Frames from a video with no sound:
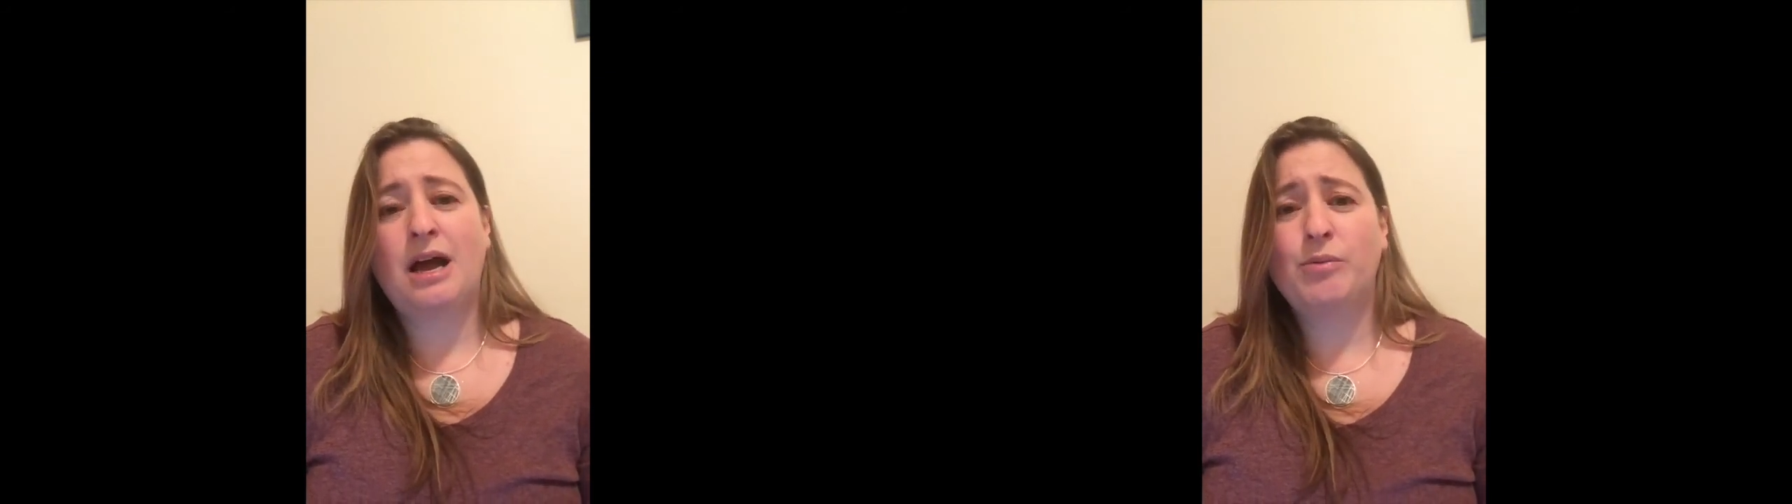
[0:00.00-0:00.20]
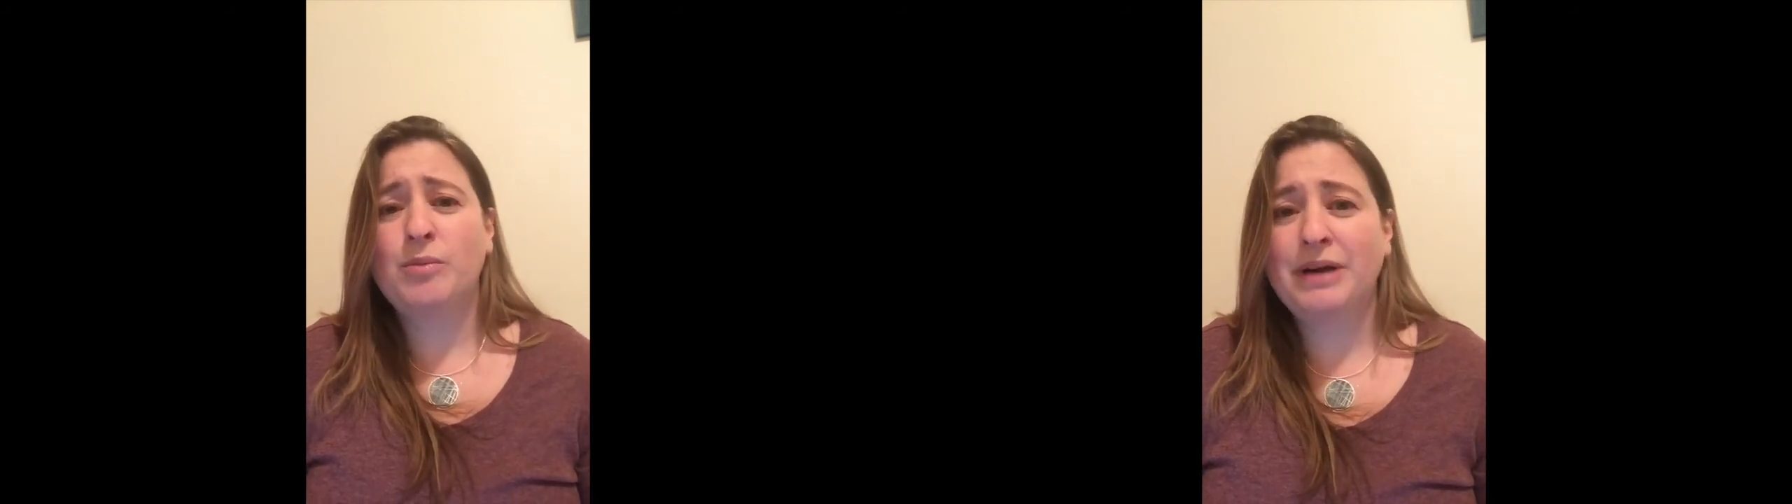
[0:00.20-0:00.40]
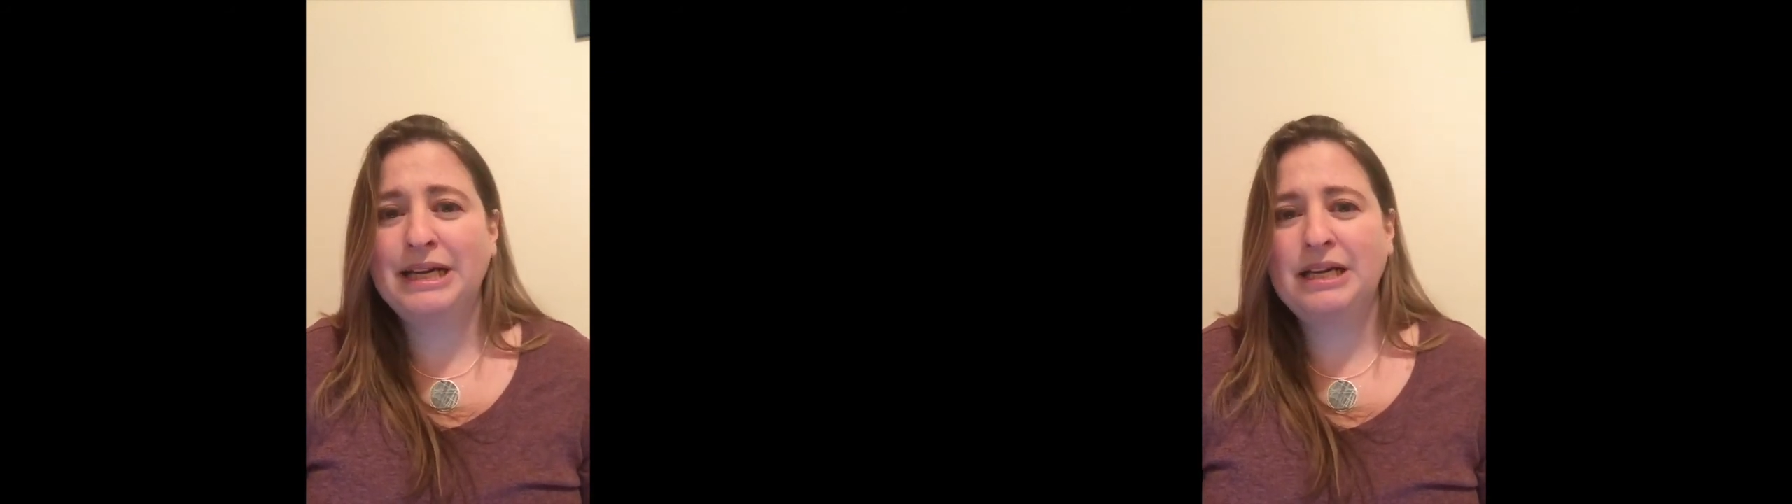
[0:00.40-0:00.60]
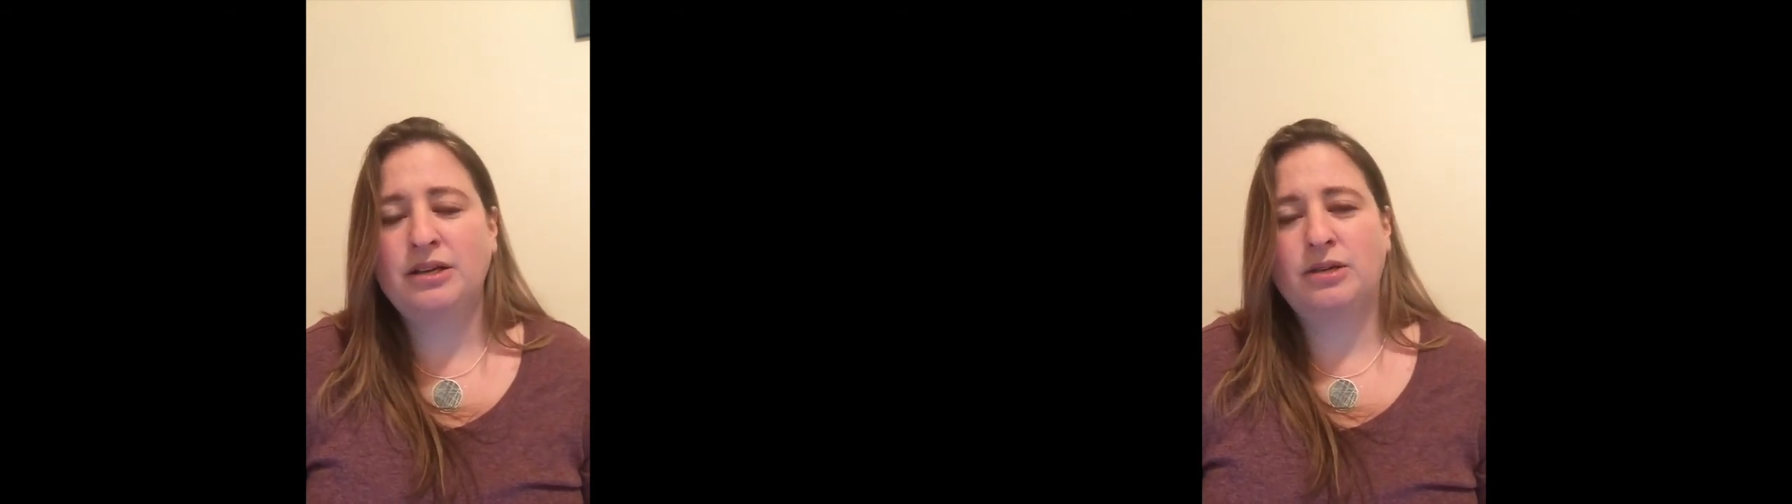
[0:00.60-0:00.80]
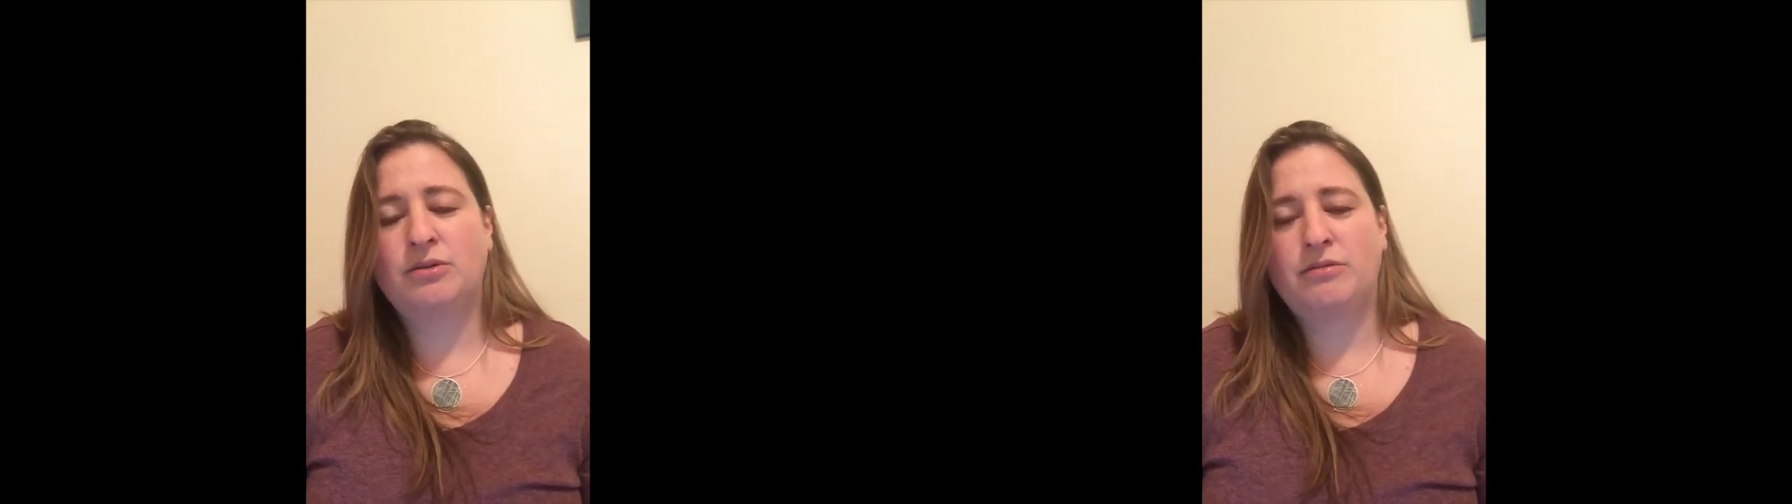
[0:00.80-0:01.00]
I'm reminding
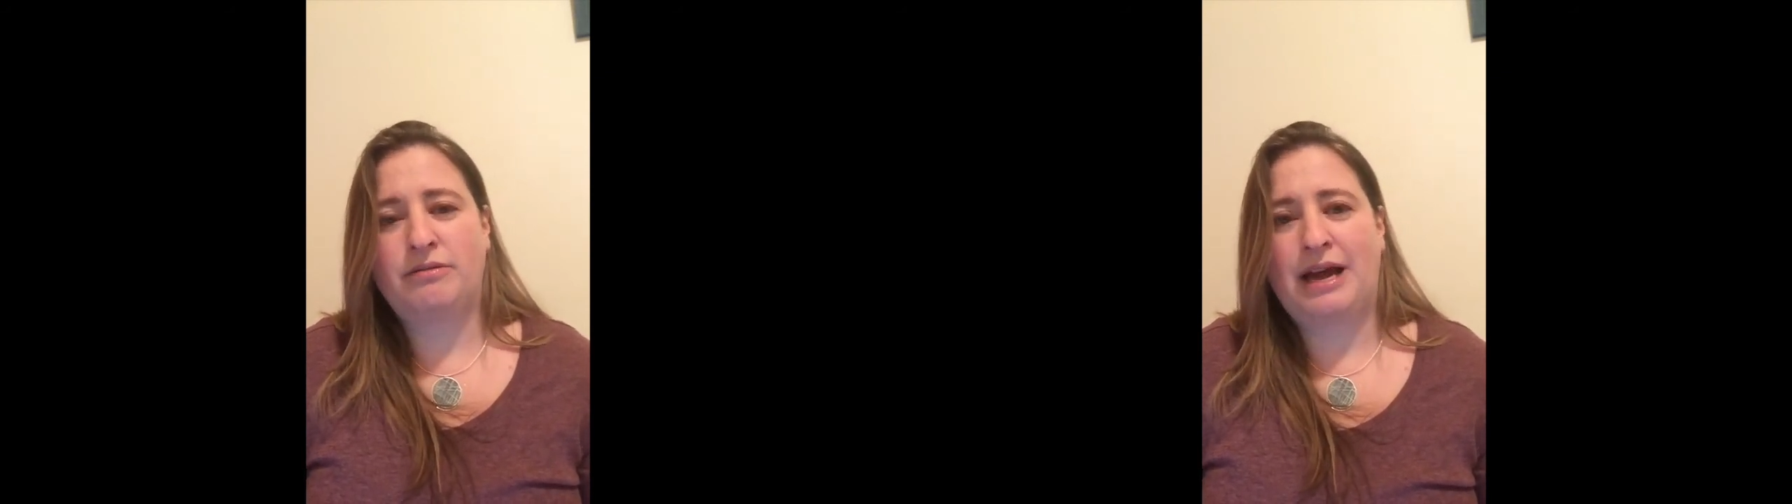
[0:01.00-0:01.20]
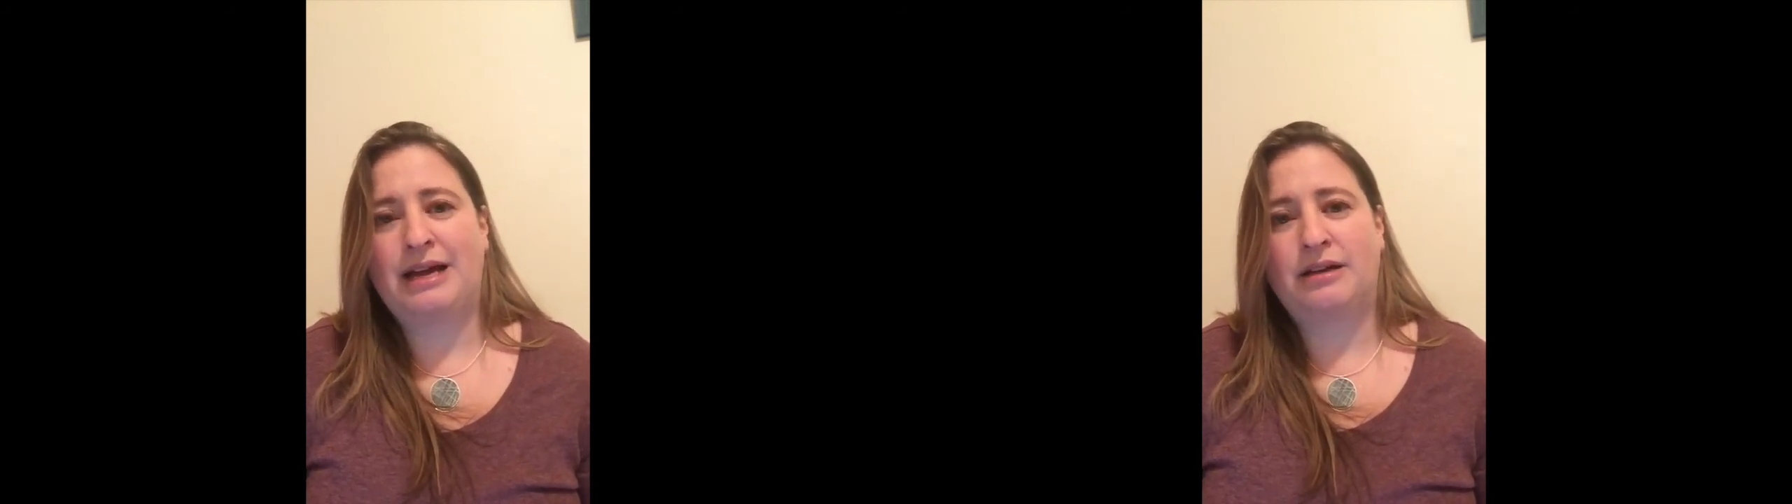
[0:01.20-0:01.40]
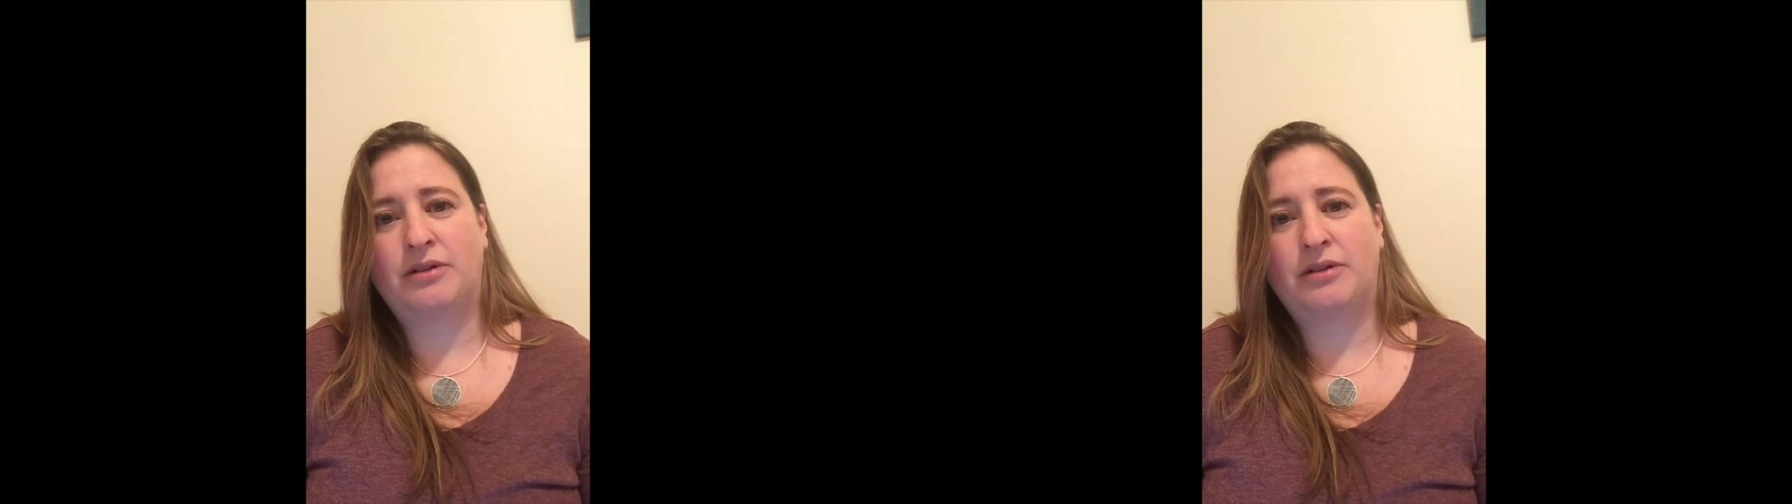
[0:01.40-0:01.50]
you that